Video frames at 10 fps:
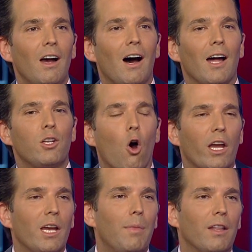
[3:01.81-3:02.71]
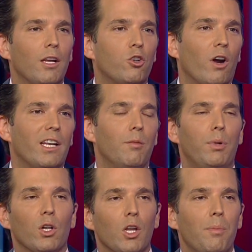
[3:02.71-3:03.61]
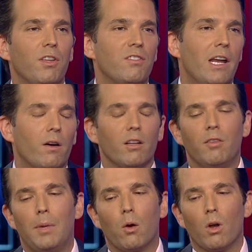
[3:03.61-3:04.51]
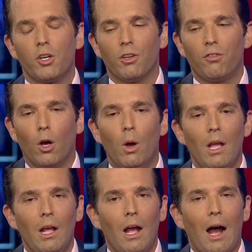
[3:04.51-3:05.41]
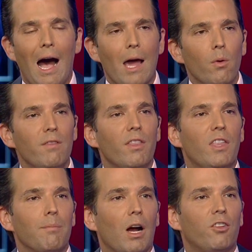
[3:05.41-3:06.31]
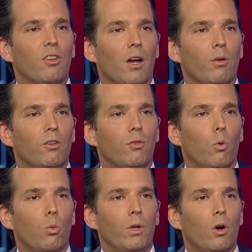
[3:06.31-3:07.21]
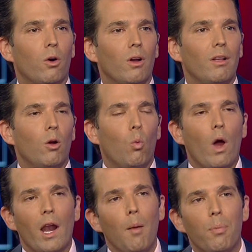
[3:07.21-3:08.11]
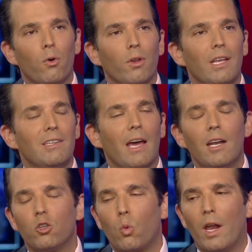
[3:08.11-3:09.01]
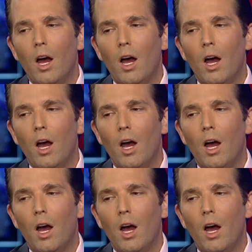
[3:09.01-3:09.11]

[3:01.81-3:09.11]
uh, talking about that, trying to build up this narrative about Russia. So I don't even think my sirens, you know, went up or the antennas went